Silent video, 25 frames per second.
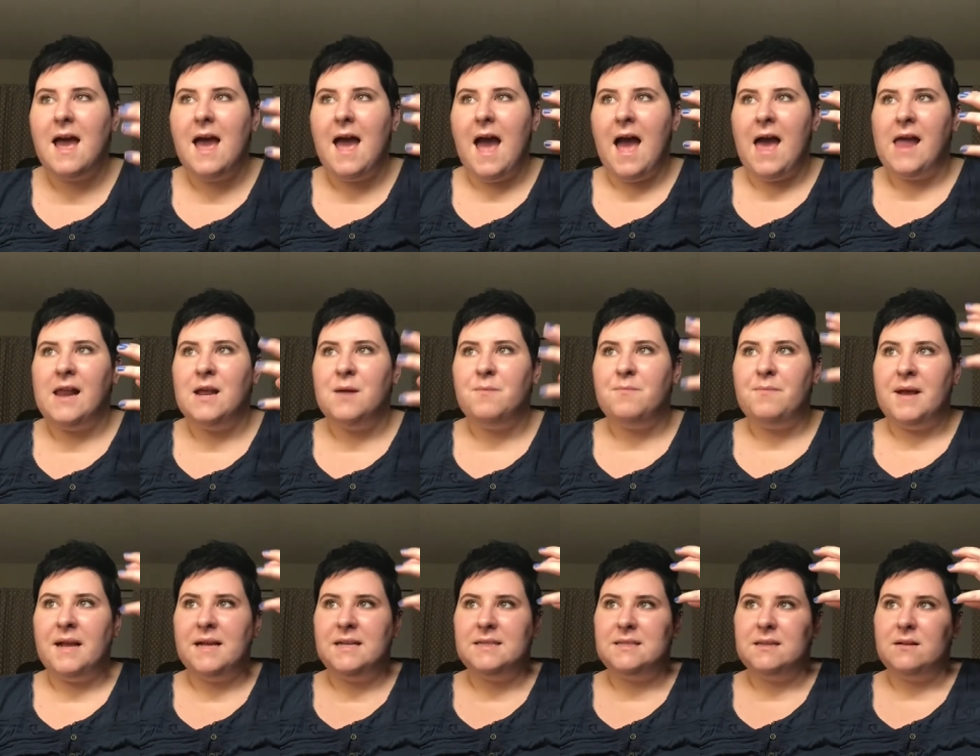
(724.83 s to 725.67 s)
And it
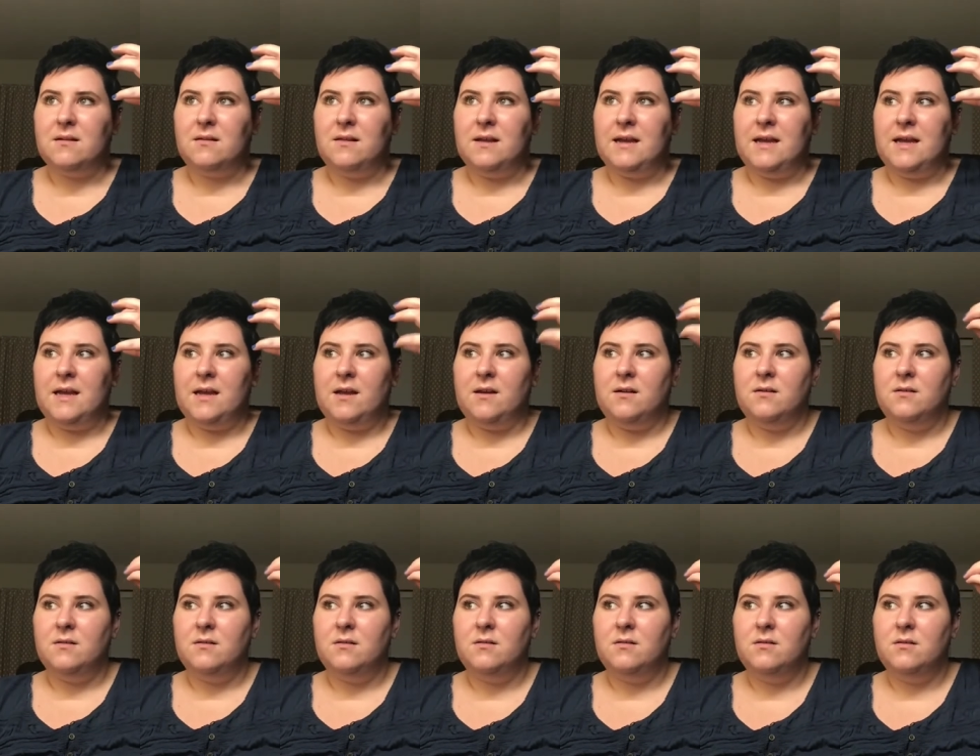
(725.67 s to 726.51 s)
basically
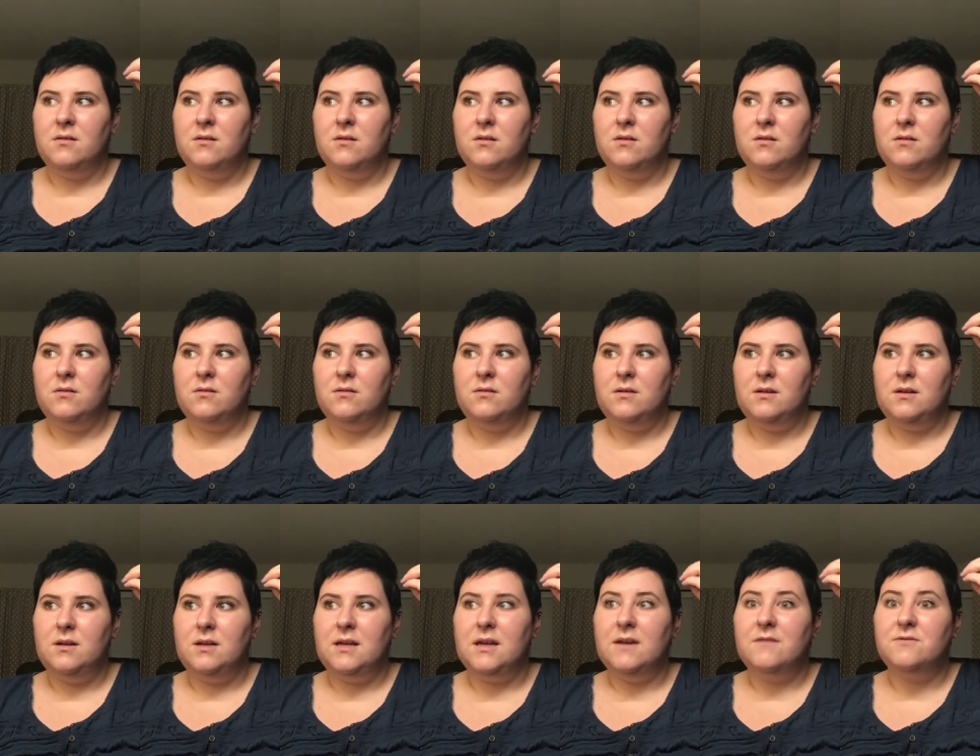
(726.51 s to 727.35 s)

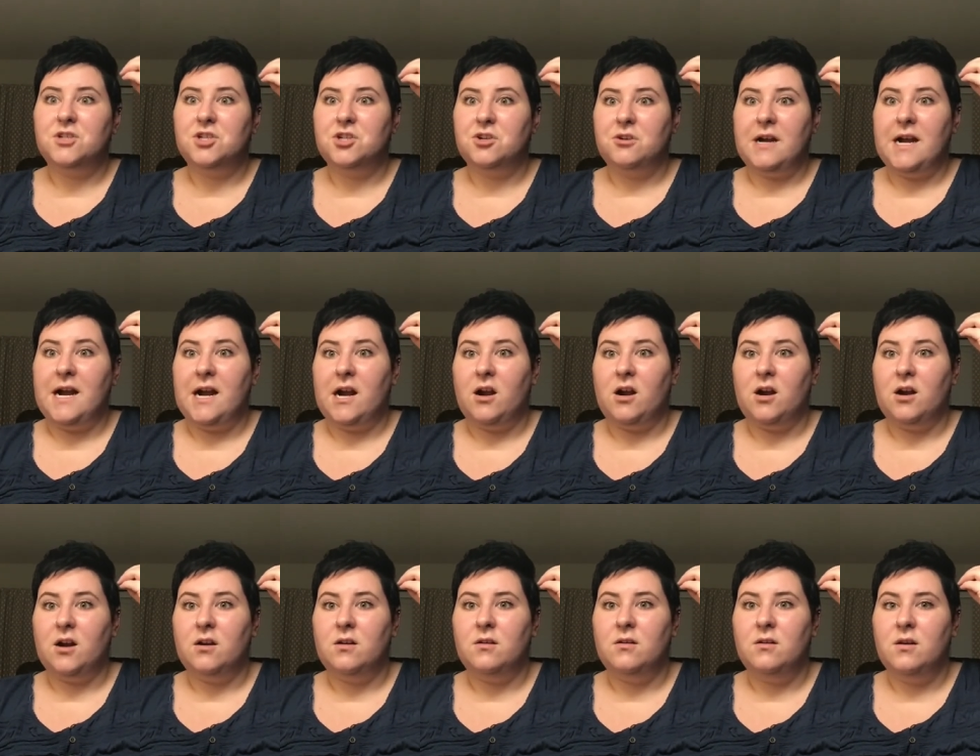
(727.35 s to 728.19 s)
gives your
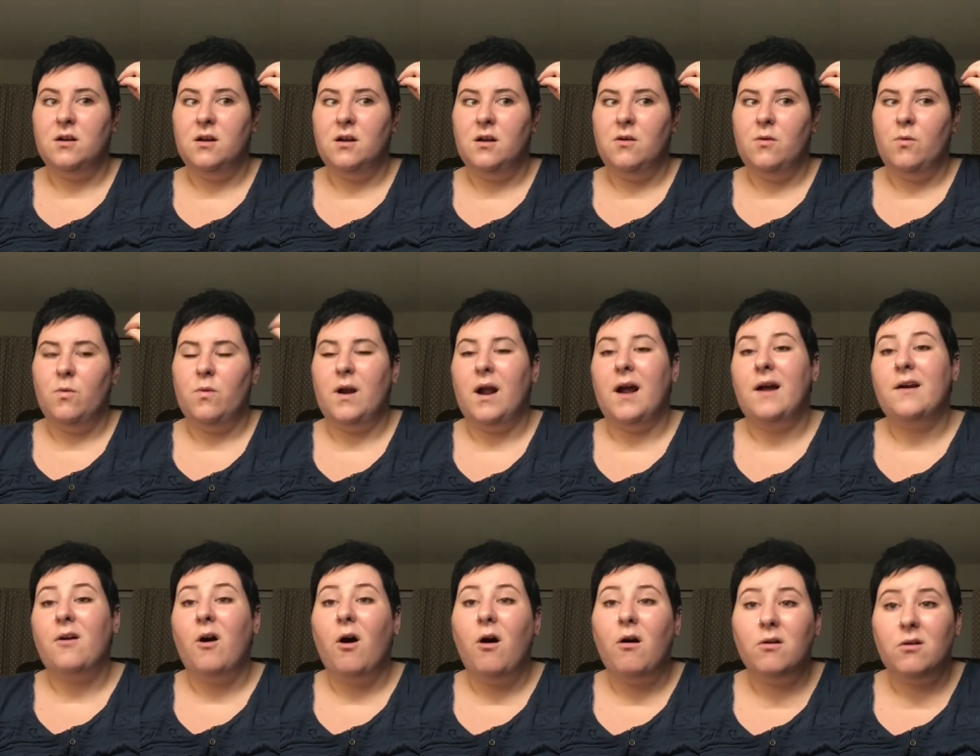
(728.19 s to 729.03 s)
hair what I
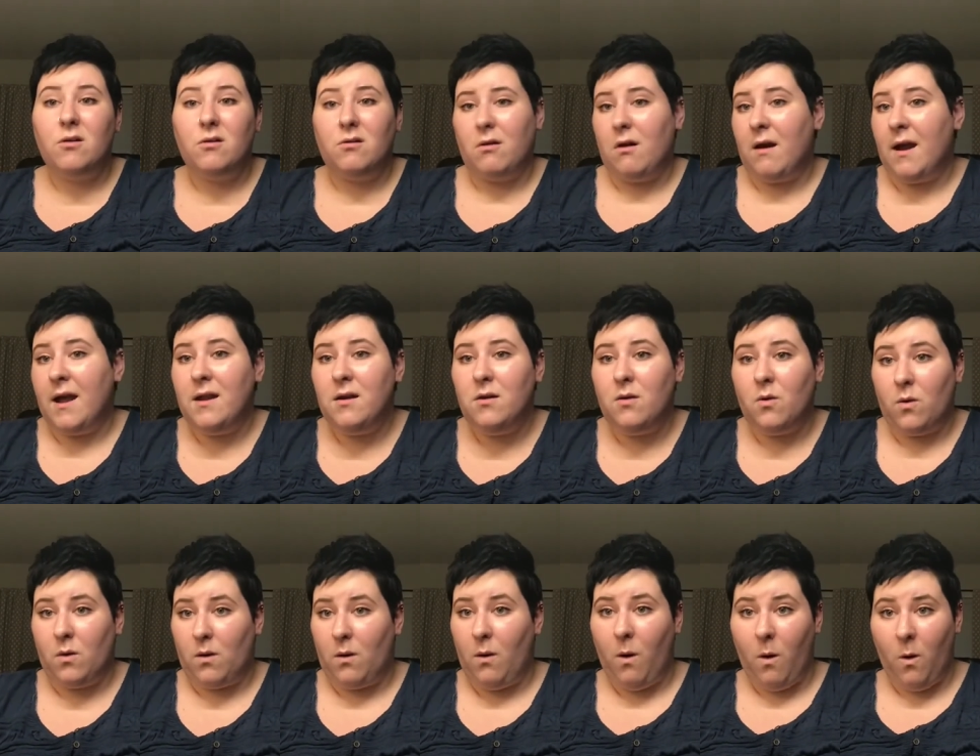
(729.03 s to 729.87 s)
call grit
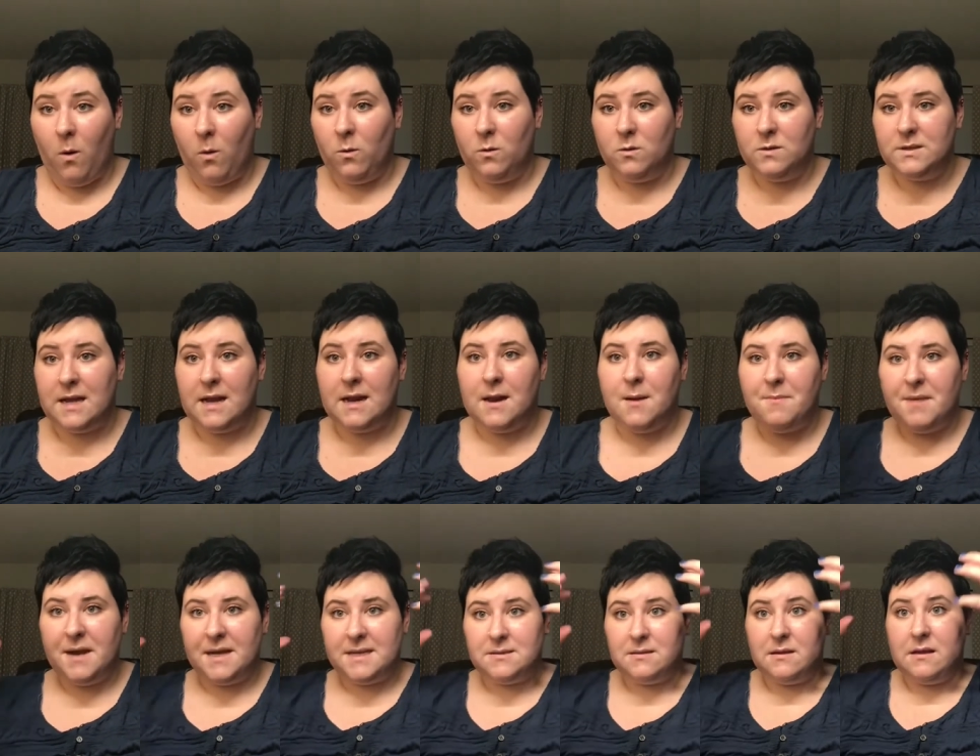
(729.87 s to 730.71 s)
or hold, and it
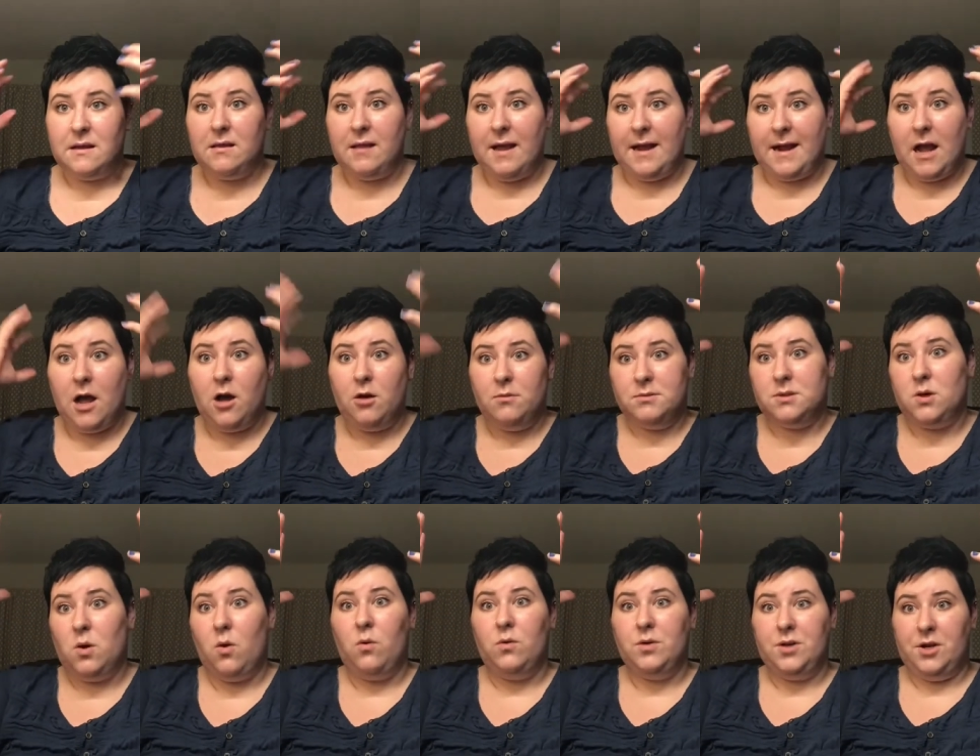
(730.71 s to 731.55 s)
basically like helps
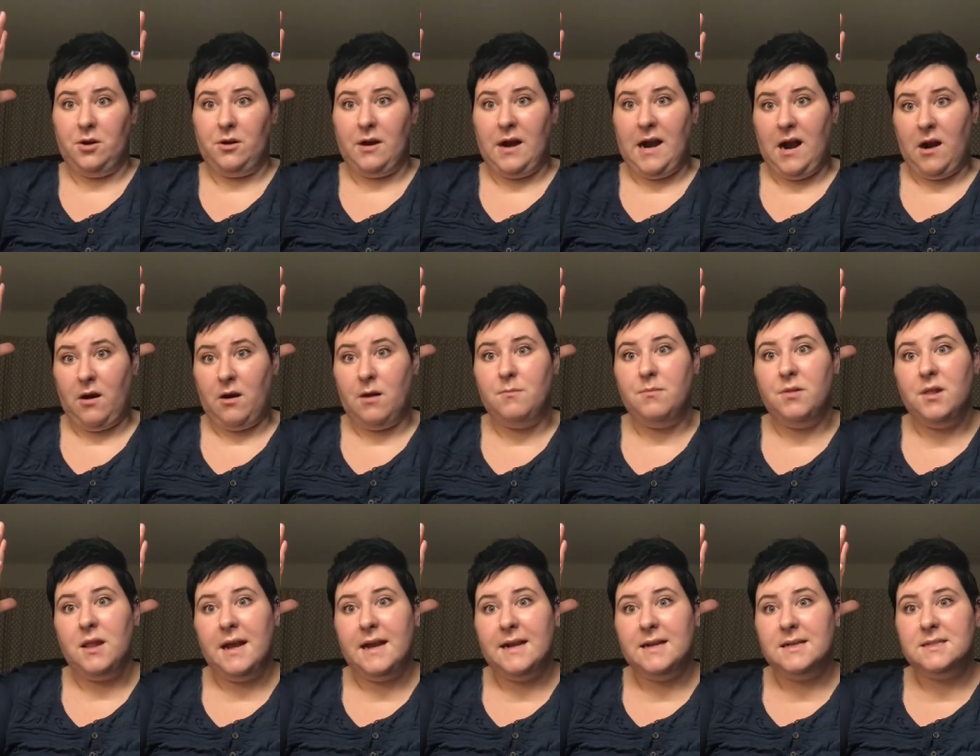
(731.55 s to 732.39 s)
hold your hair in
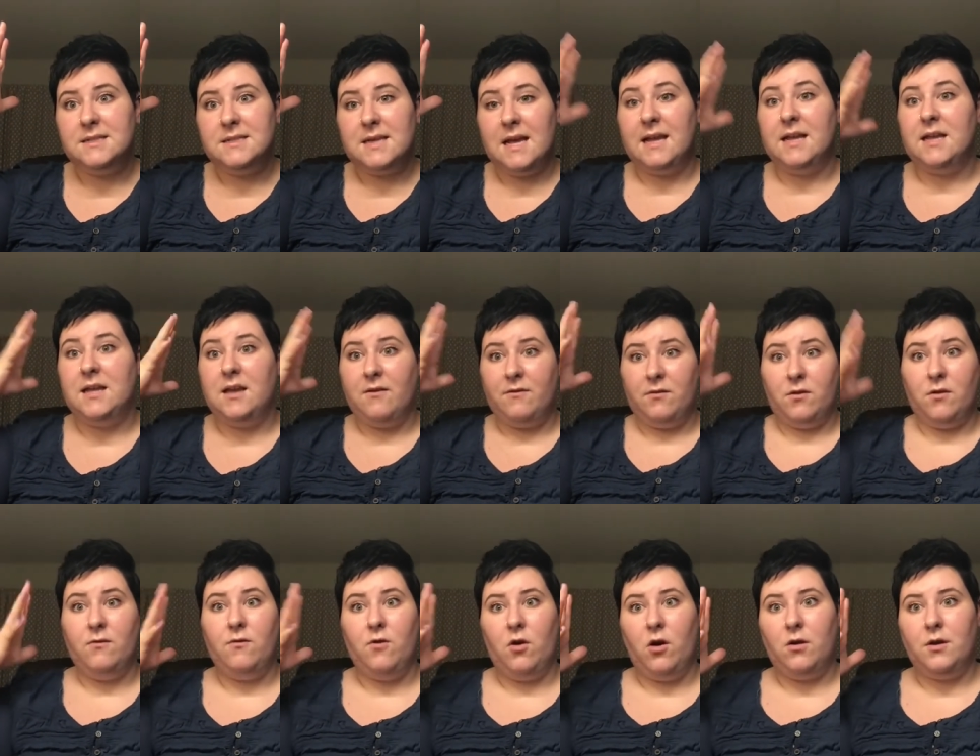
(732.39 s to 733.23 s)
place and give
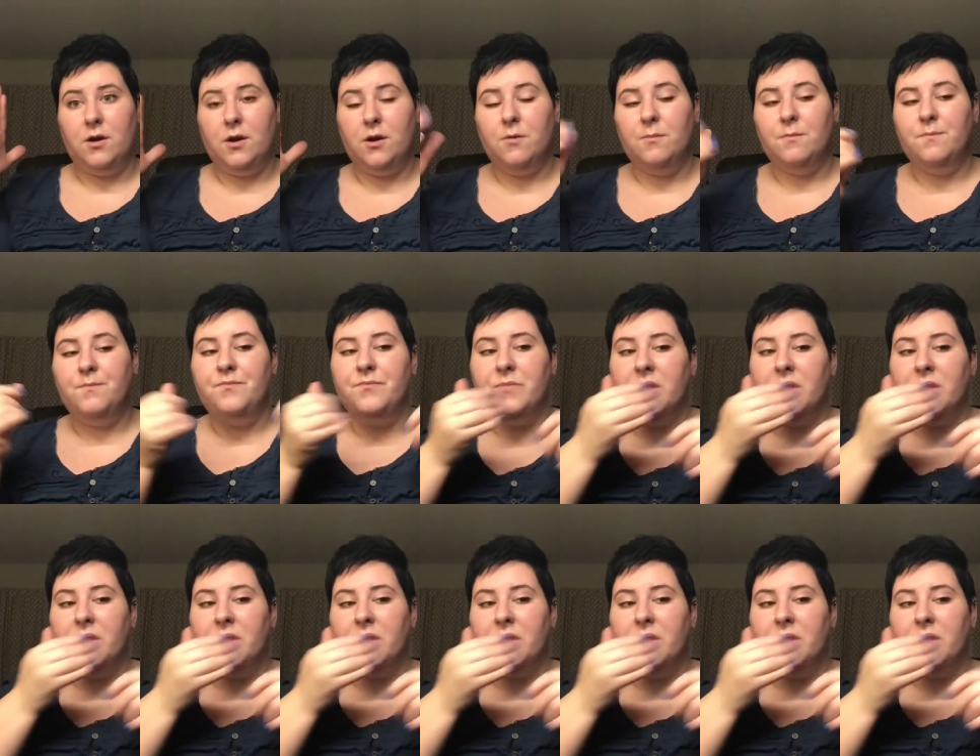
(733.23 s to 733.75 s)
you volume.